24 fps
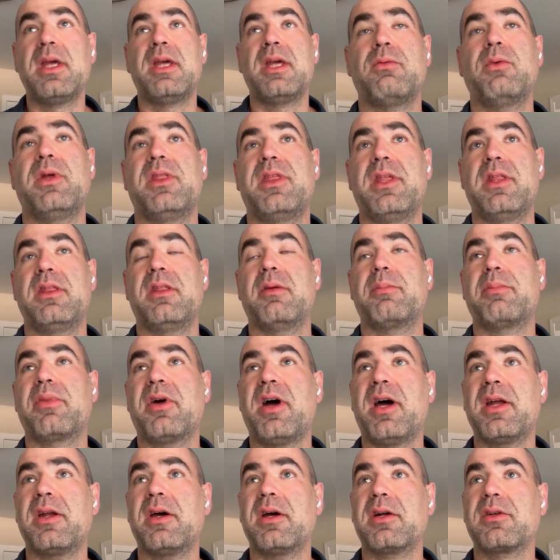within the
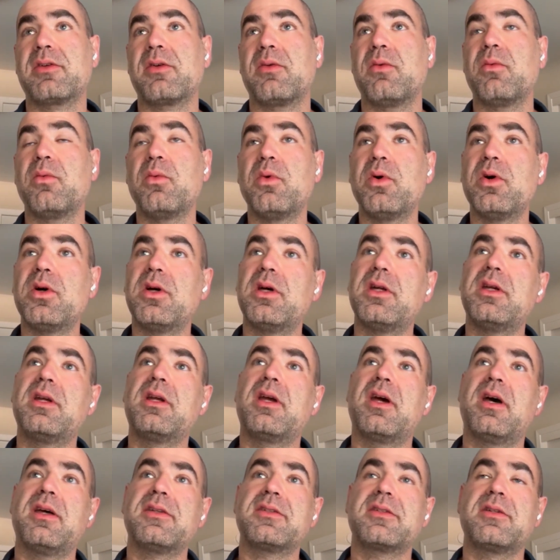product, would
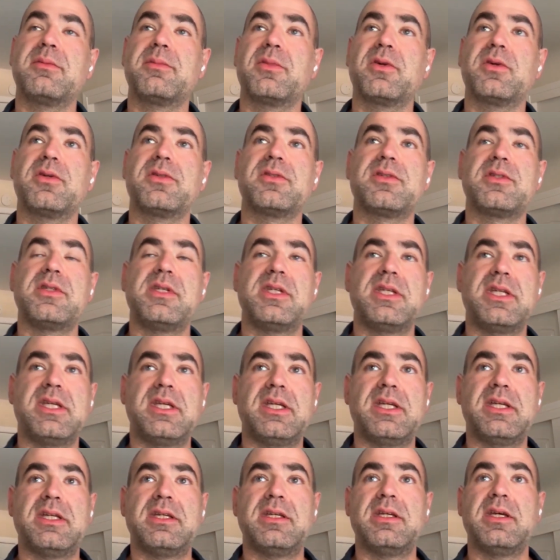customers
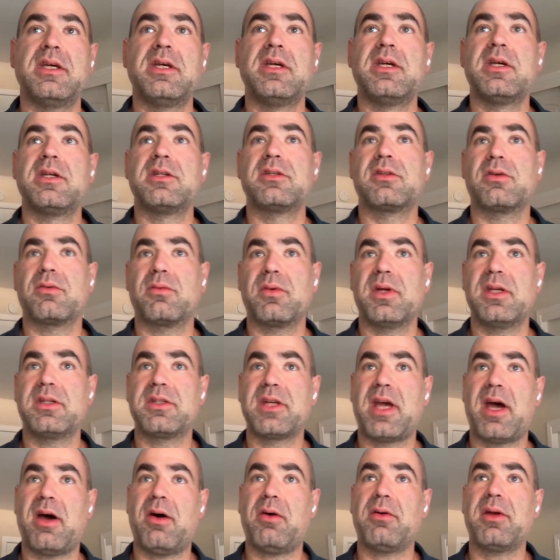need to reach
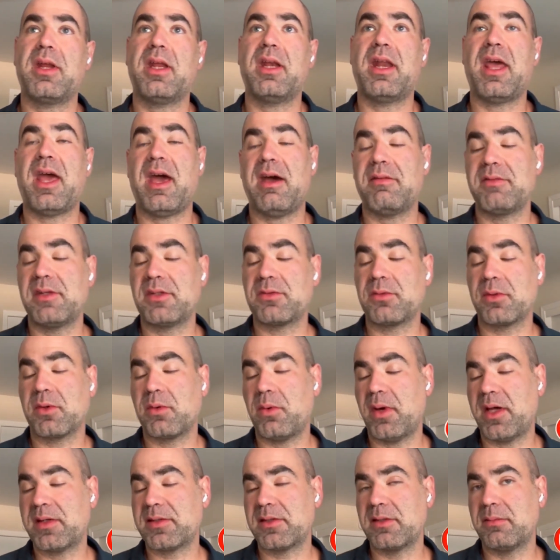out and have these
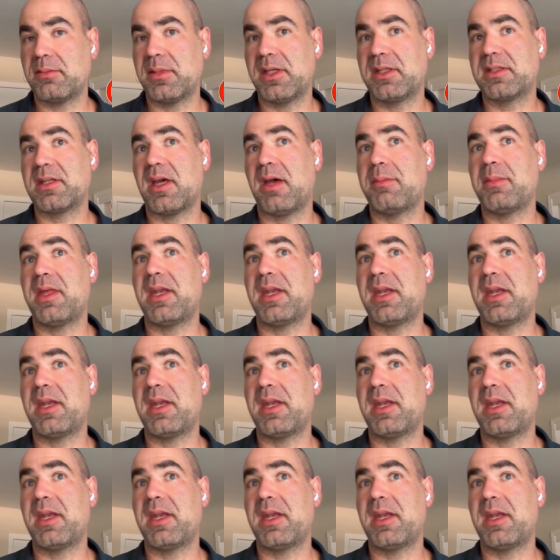requests in the meantime?